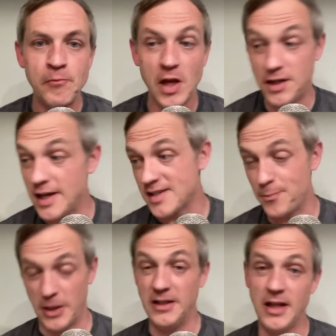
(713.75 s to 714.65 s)
And yes,
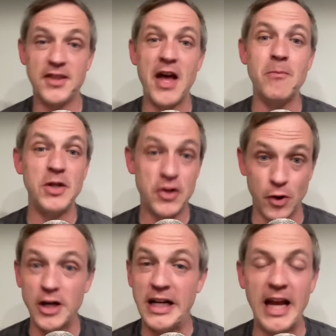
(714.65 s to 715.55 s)
Pitt let that
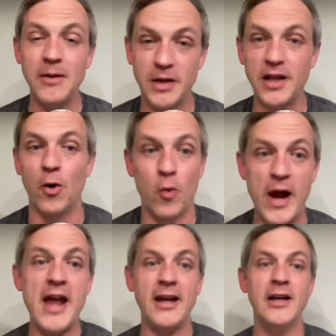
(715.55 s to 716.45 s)
Missouri game get
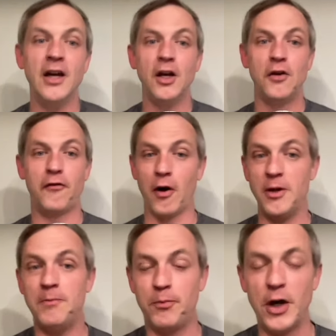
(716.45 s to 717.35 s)
away from
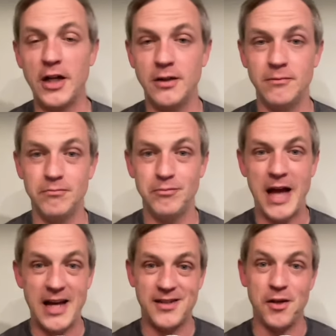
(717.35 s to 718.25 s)
it, but
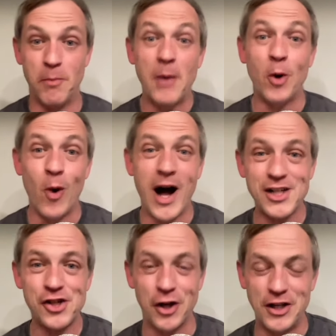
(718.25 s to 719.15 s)
as the Bubble
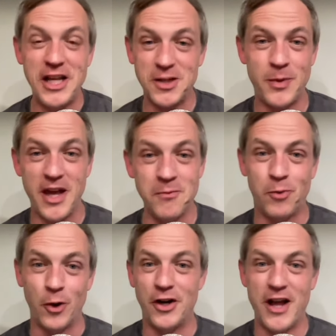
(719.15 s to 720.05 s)
Watch on E S P N
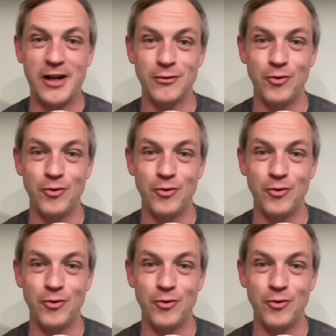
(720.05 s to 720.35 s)
pointed out,